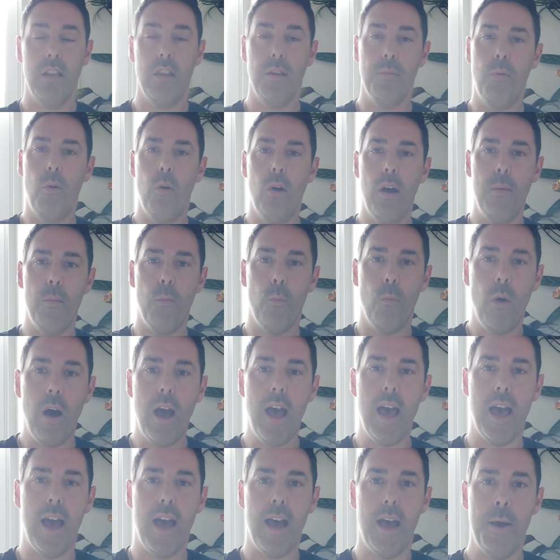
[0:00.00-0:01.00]
to the point
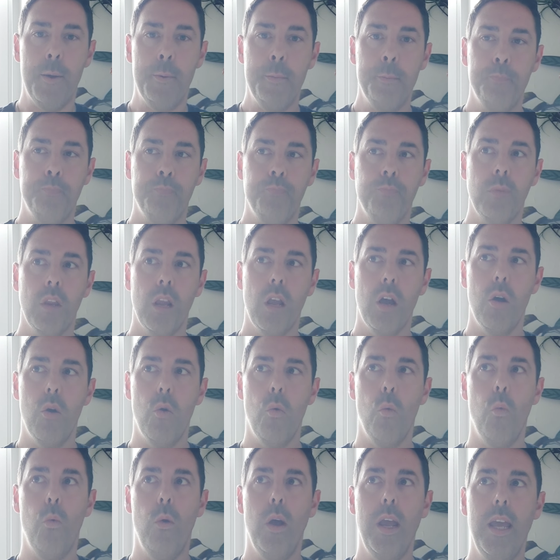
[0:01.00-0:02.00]
where
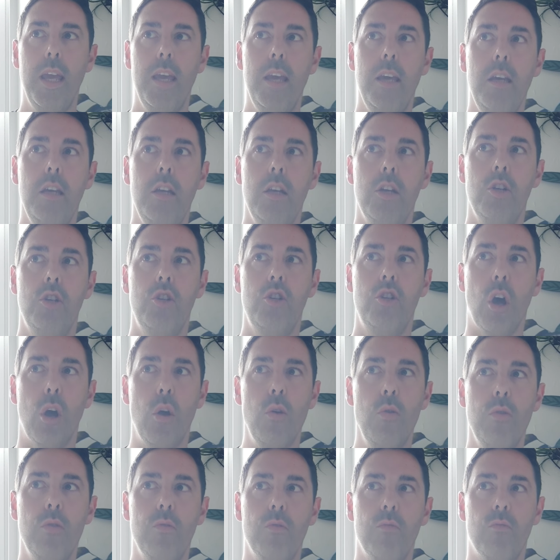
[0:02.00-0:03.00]
we
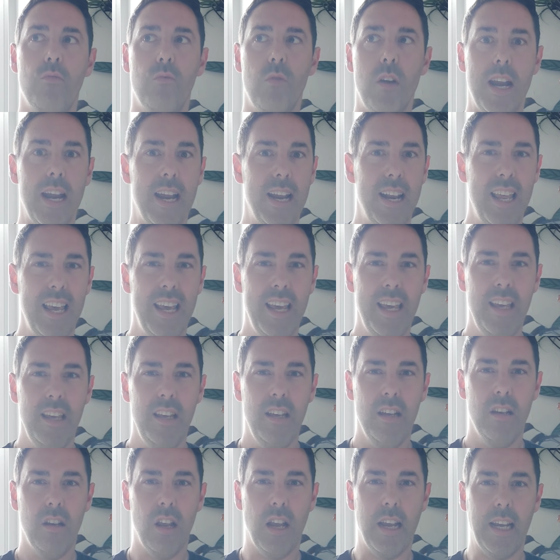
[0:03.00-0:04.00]
don't
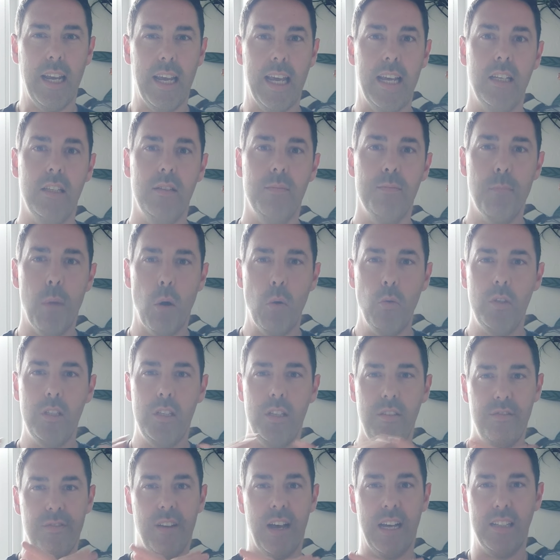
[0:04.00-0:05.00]
really, like, it's
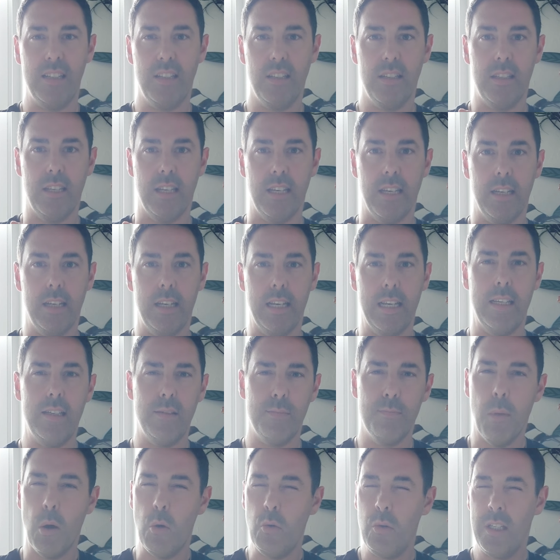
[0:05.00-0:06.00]
multifaceted,
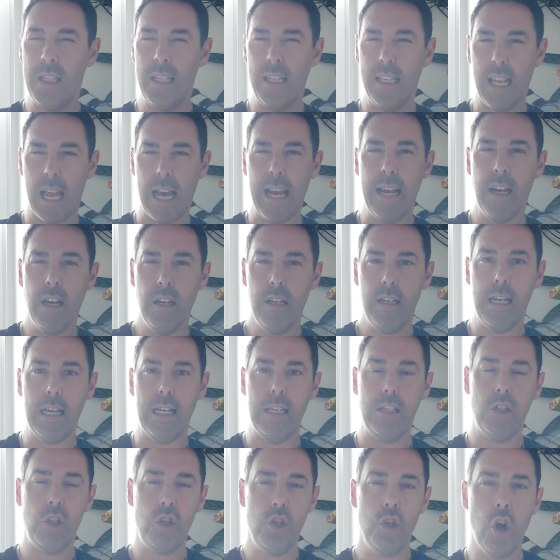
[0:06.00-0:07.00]
it's multi-layered,
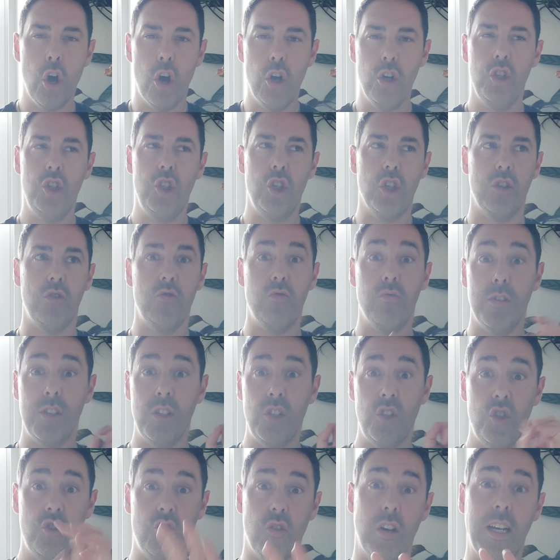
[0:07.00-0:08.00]
it's not just
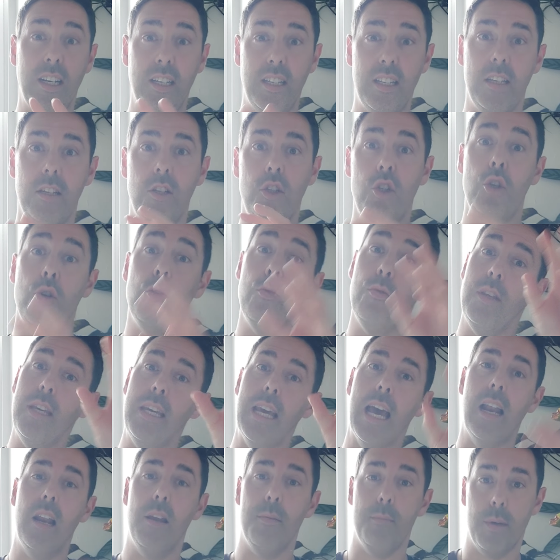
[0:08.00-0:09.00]
restricted to
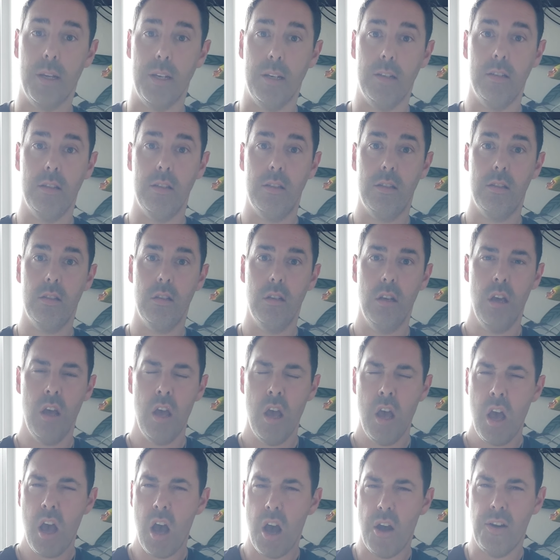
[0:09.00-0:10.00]
the elements.
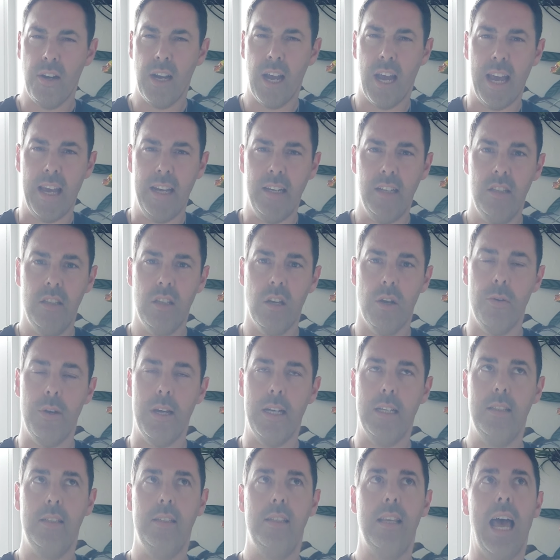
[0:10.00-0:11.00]
Okay, so
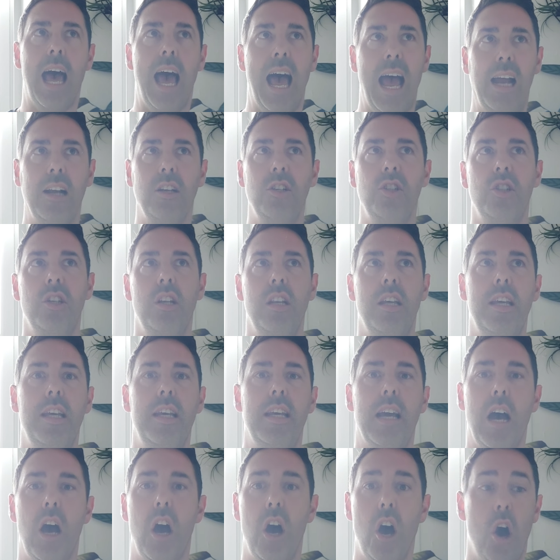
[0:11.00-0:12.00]
it's
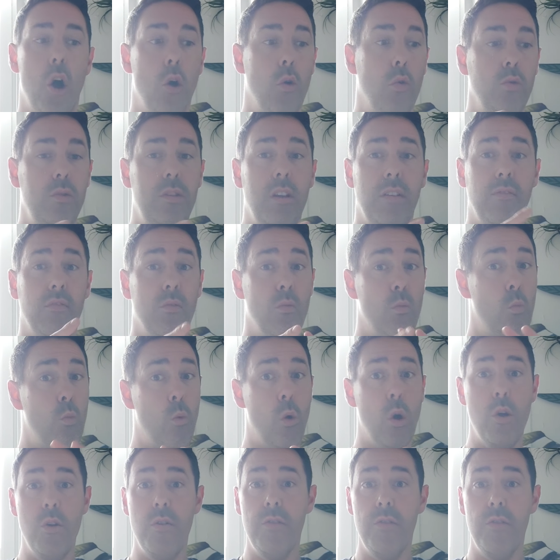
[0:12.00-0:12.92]
actually a whole different